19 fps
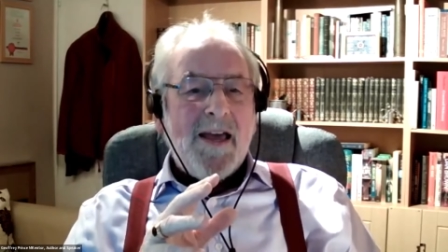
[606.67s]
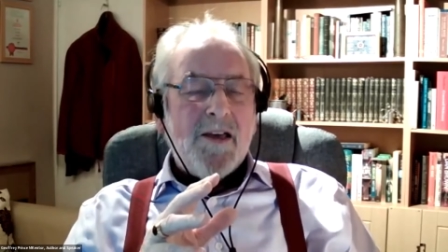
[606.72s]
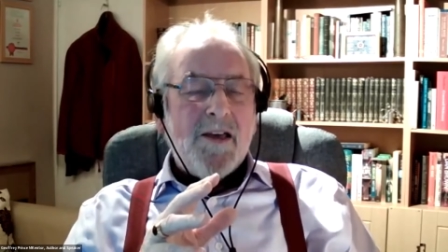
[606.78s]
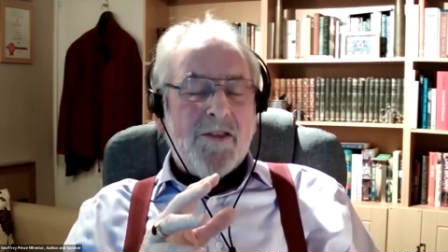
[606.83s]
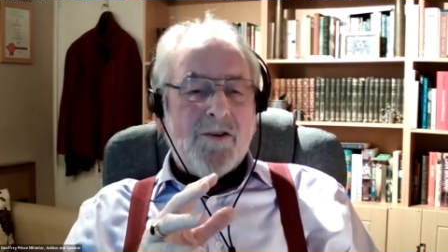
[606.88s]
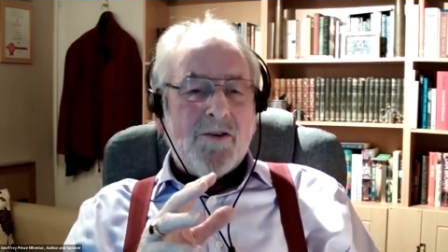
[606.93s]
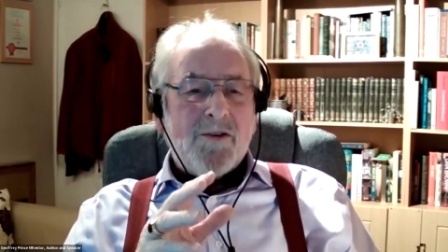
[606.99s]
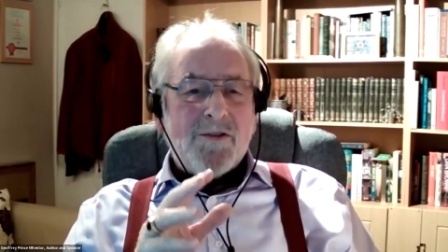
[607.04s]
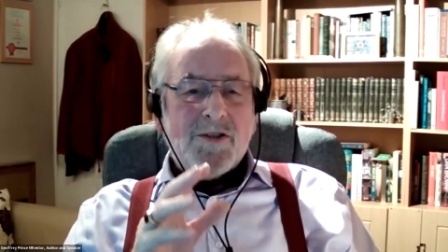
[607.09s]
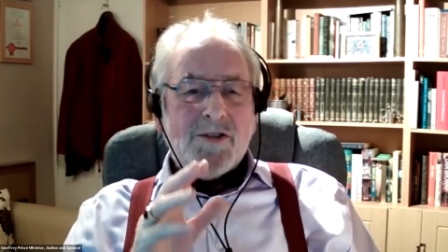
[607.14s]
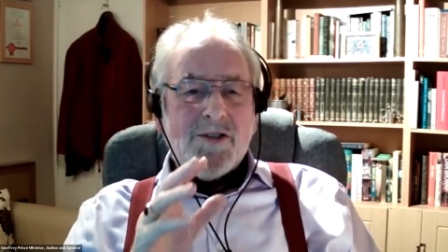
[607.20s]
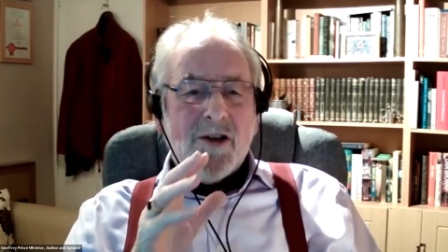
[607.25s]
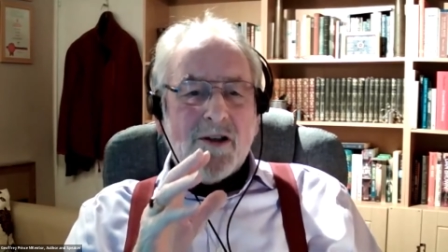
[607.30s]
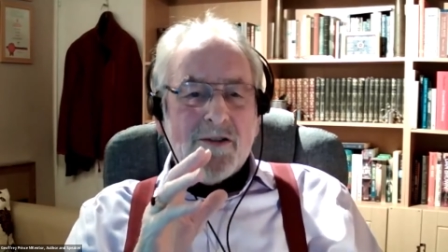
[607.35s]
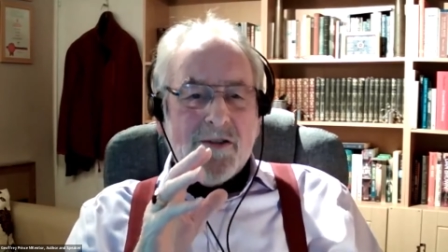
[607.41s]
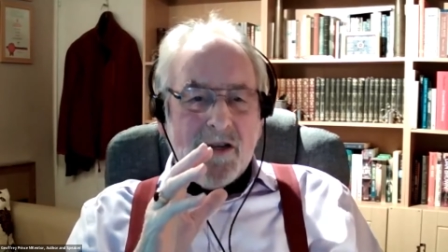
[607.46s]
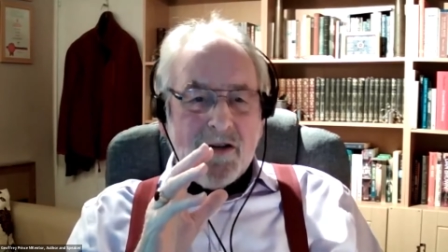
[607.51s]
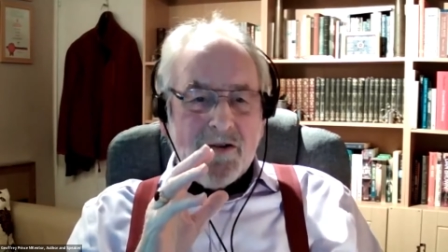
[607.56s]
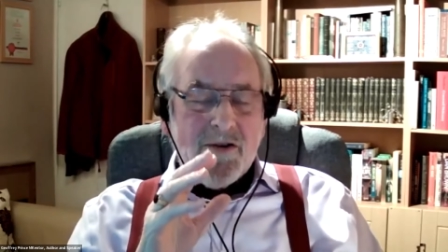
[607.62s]
I thought,
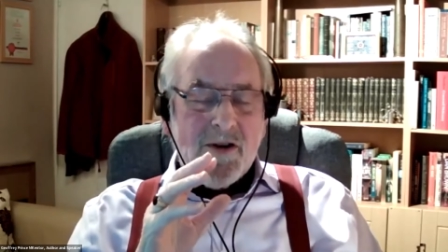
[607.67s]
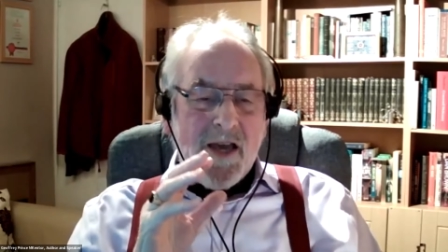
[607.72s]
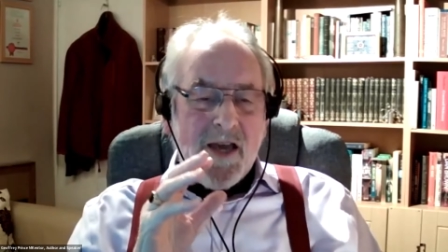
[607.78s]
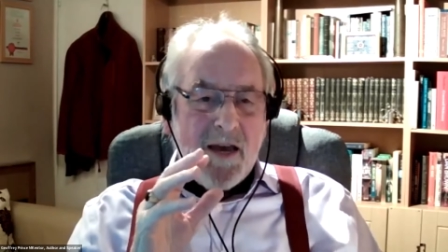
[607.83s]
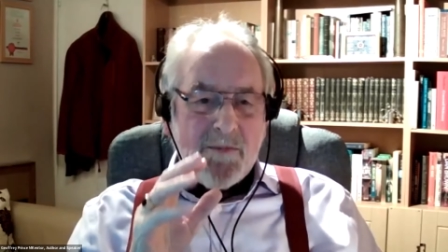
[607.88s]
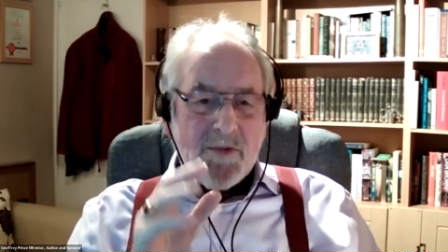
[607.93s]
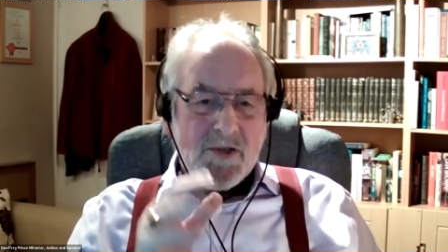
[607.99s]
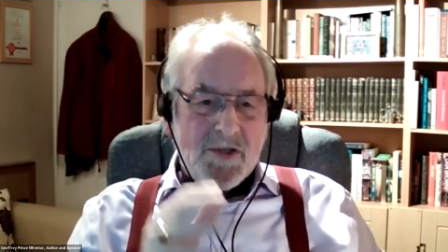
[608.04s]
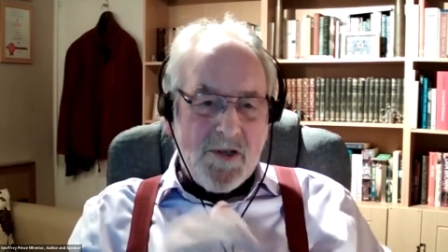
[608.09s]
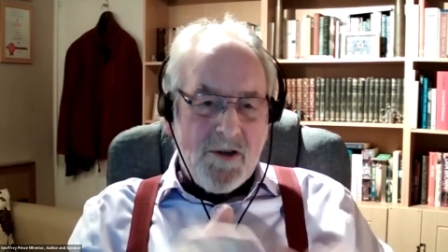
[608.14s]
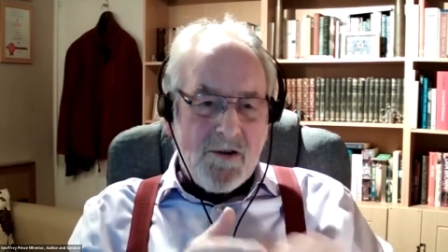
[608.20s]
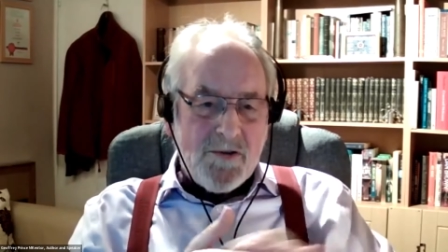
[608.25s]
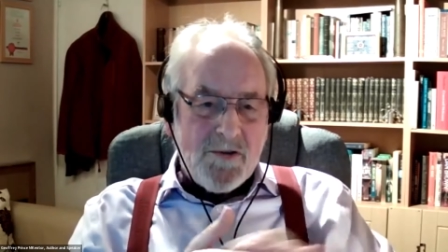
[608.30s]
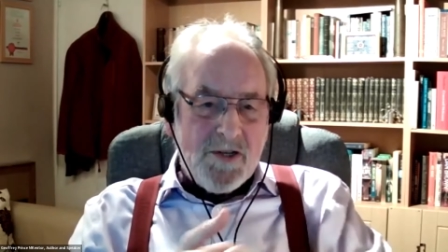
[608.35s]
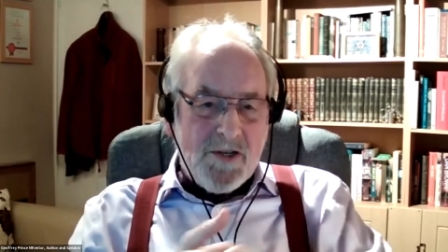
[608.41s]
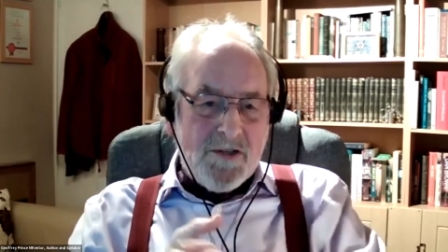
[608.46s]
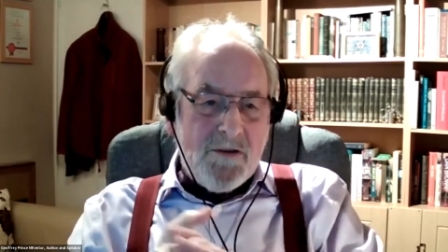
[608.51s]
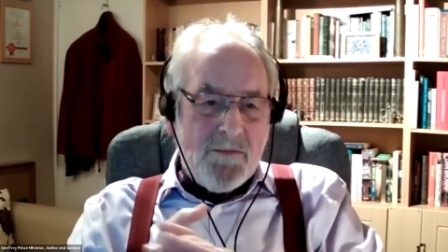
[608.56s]
sod this regain of soldiers.